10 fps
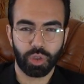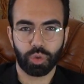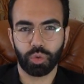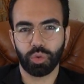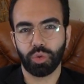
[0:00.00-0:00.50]

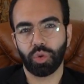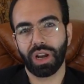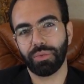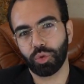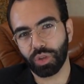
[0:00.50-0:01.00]
to
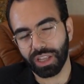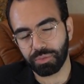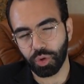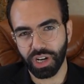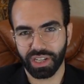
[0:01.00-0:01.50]
grab you to
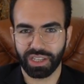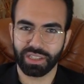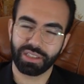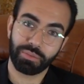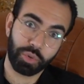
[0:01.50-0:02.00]
that
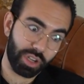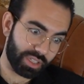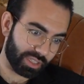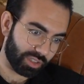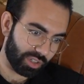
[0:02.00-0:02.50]

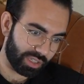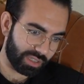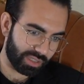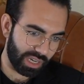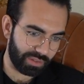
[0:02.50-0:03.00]
product or
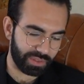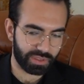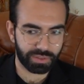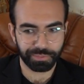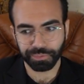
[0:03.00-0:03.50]
service.